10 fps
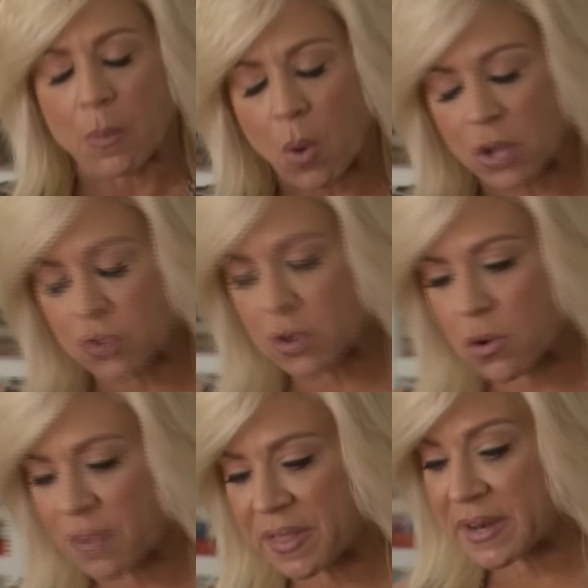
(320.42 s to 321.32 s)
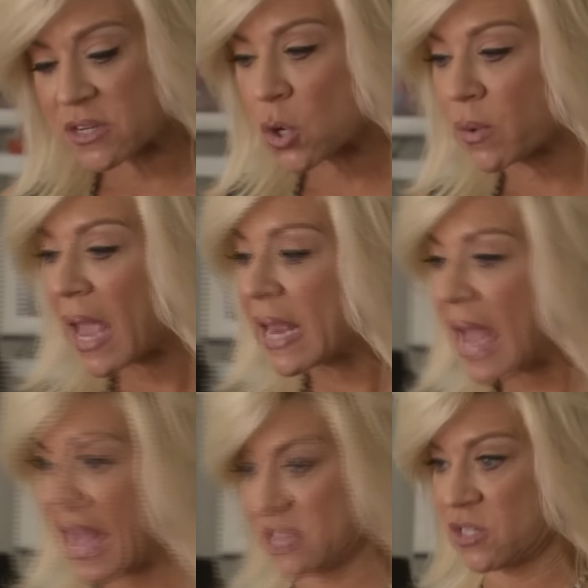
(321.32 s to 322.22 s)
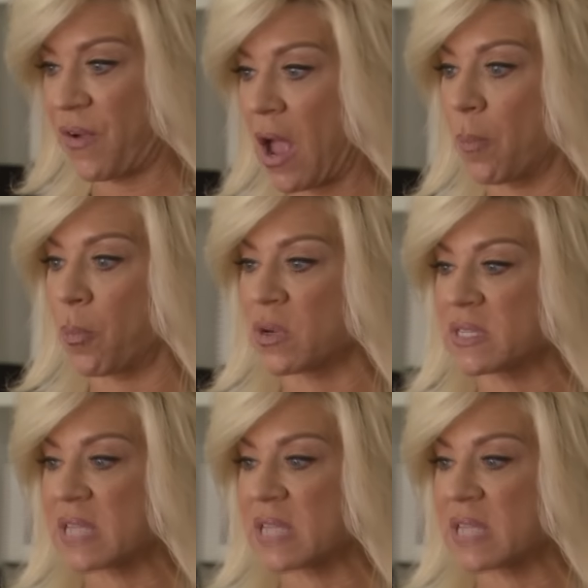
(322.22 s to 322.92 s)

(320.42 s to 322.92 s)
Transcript: I want you to know that it is okay to ask for help or to